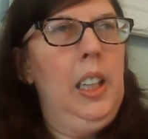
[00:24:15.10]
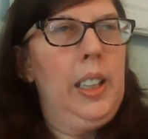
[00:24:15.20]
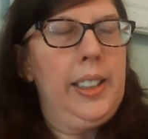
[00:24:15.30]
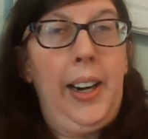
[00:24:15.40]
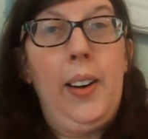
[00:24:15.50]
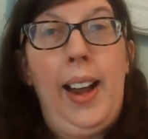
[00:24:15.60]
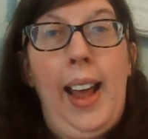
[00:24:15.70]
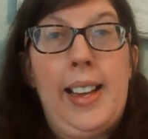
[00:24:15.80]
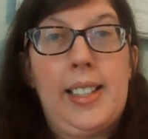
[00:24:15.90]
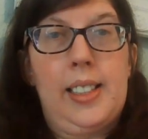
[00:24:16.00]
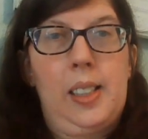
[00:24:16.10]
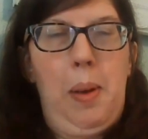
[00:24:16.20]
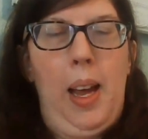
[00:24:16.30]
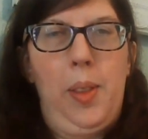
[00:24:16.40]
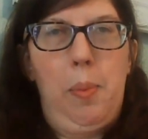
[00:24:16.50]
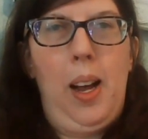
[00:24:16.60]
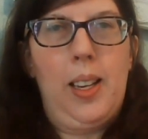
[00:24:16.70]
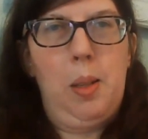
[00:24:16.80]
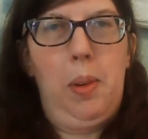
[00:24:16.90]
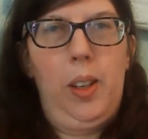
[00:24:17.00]
Garrett asks about the
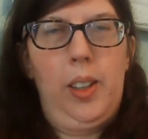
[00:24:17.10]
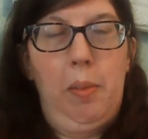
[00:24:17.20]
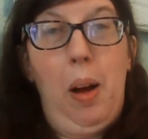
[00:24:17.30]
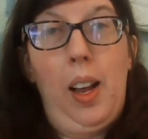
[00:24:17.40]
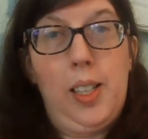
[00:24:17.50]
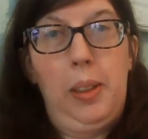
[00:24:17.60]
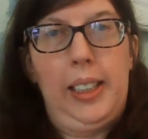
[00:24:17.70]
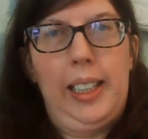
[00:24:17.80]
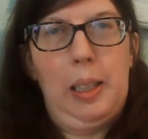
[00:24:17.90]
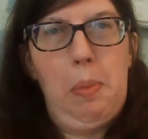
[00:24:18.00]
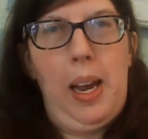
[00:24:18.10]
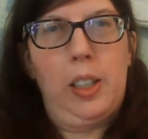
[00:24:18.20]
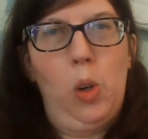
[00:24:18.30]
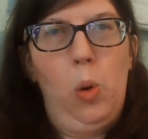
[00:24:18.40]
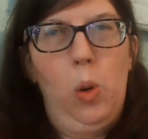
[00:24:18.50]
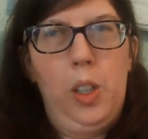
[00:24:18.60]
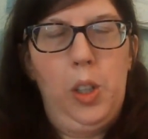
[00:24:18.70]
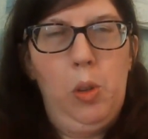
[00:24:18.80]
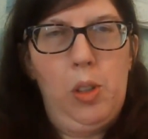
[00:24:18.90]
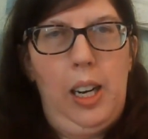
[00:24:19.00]
possibility of possibly getting back to Orem,
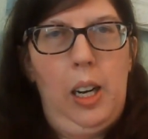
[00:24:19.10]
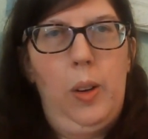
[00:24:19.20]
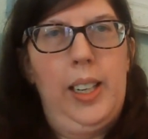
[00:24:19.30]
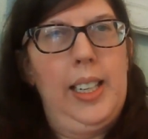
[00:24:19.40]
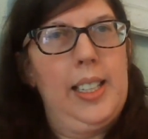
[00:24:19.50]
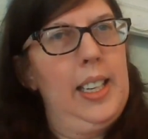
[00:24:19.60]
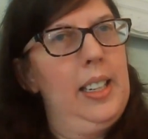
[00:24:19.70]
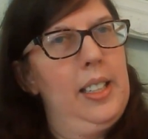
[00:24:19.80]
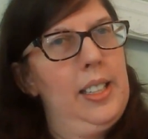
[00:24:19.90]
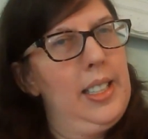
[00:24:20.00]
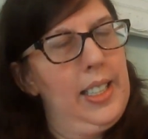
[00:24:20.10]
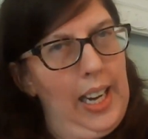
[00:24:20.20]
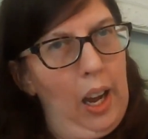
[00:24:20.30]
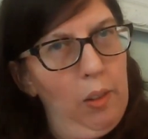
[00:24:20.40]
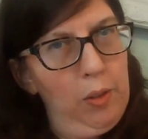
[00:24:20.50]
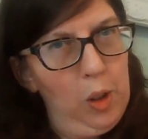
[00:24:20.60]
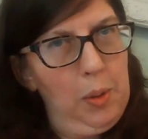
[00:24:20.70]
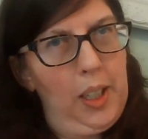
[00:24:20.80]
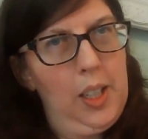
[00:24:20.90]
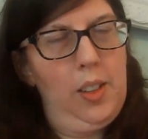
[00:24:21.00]
Utah, and he said doubtful
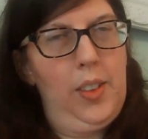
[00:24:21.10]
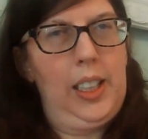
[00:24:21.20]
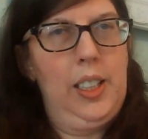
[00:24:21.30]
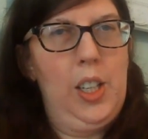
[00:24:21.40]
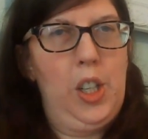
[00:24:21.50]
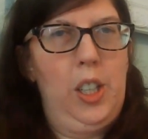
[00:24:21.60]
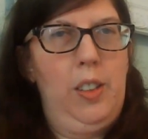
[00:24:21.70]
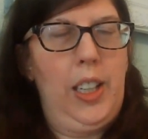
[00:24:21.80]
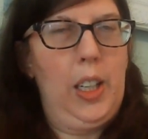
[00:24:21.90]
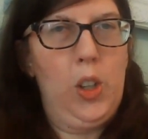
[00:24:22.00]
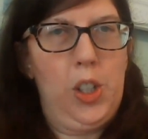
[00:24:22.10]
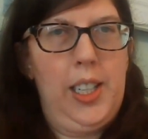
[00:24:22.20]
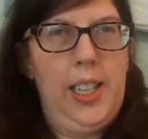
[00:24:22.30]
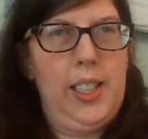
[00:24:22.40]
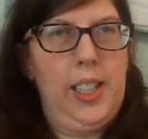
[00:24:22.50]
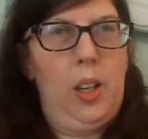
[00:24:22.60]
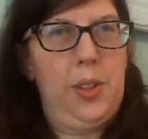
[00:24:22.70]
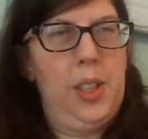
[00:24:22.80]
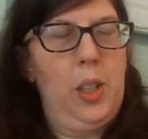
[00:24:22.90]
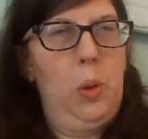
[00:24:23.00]
because of the condition of the interstates and
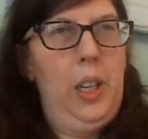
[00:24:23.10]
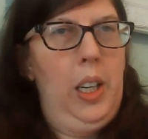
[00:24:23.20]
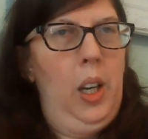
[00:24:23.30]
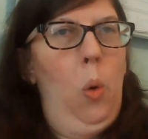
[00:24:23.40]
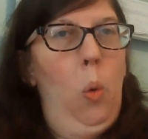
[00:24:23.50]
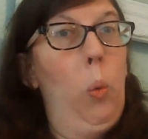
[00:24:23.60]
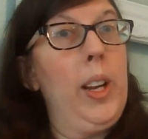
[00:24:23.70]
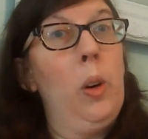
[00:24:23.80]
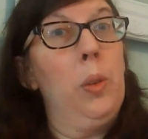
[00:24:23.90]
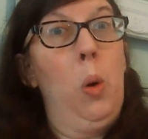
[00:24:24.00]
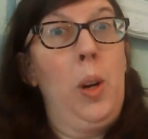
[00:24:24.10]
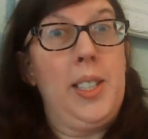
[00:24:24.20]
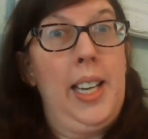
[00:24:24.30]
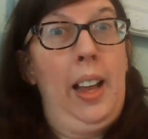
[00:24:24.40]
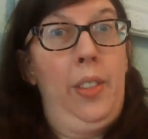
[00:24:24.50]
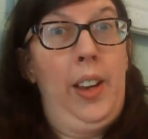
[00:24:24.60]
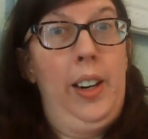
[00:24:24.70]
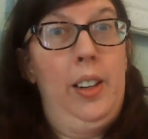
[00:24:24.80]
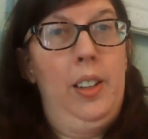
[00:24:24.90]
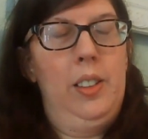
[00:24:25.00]
also we don't know what's out
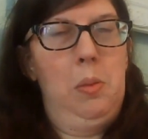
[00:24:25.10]
there.